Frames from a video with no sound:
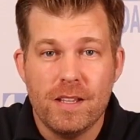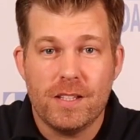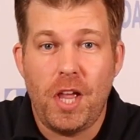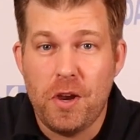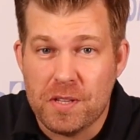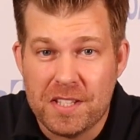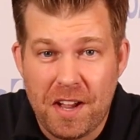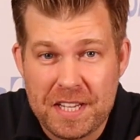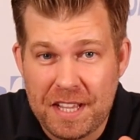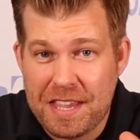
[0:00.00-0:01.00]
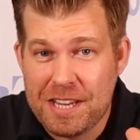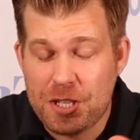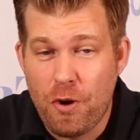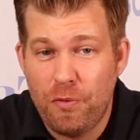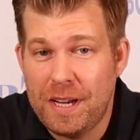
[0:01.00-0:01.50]
So, starting
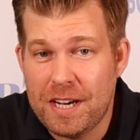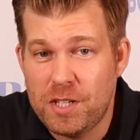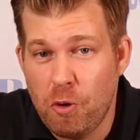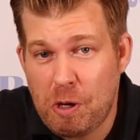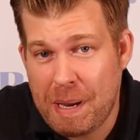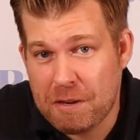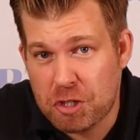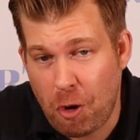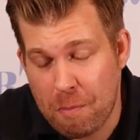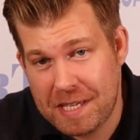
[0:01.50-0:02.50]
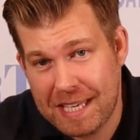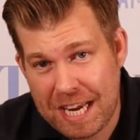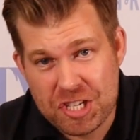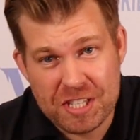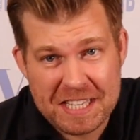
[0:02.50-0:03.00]
things off, we're going to talk about shock
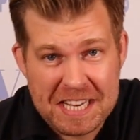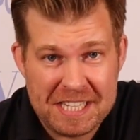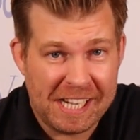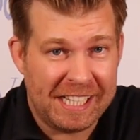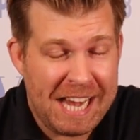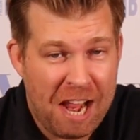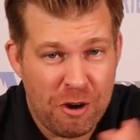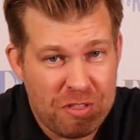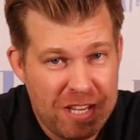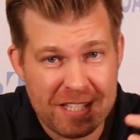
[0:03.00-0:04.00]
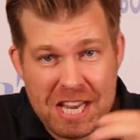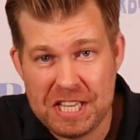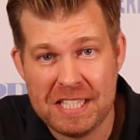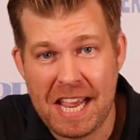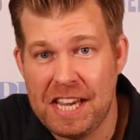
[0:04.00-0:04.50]
mitigation seating. Now, this
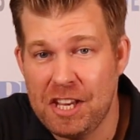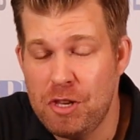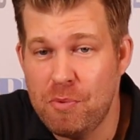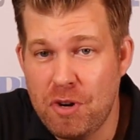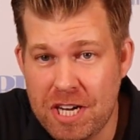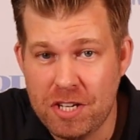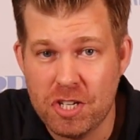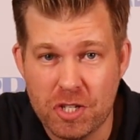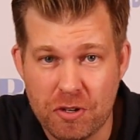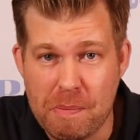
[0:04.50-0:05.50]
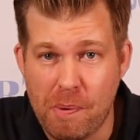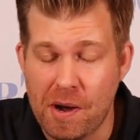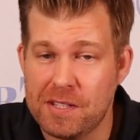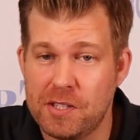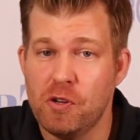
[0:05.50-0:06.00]
has taken the marine industry
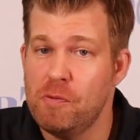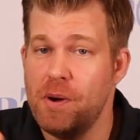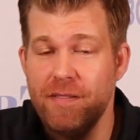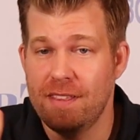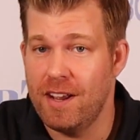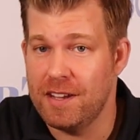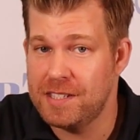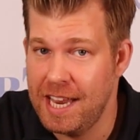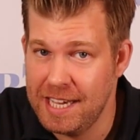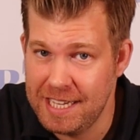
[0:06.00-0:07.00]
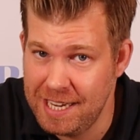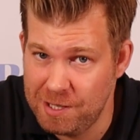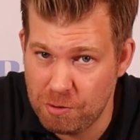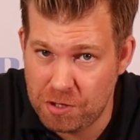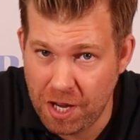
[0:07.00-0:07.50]
by storm over the last 10
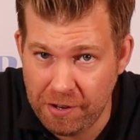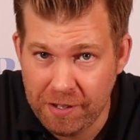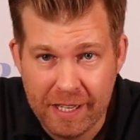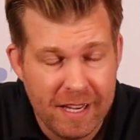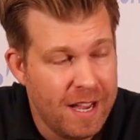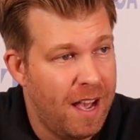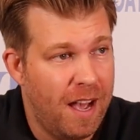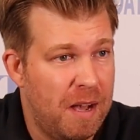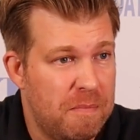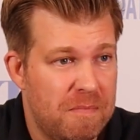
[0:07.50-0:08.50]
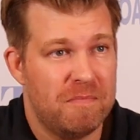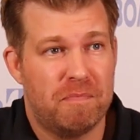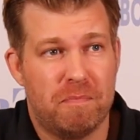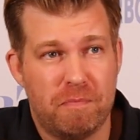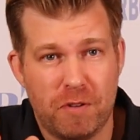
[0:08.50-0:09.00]
years or so,
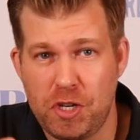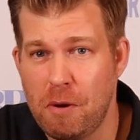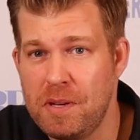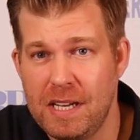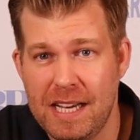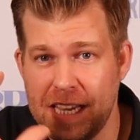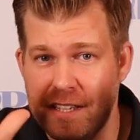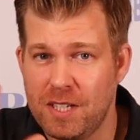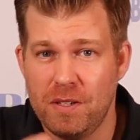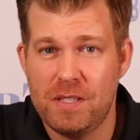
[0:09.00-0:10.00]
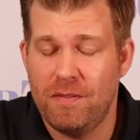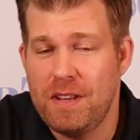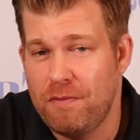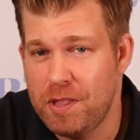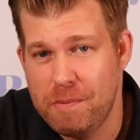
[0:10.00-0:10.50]
predominantly
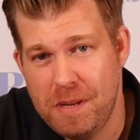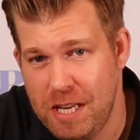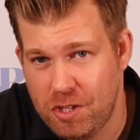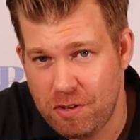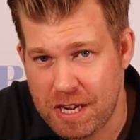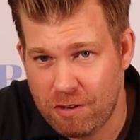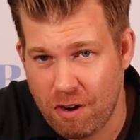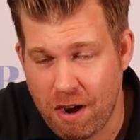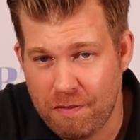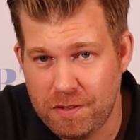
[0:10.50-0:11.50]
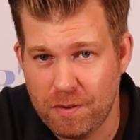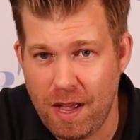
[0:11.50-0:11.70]
exclusively for the military craft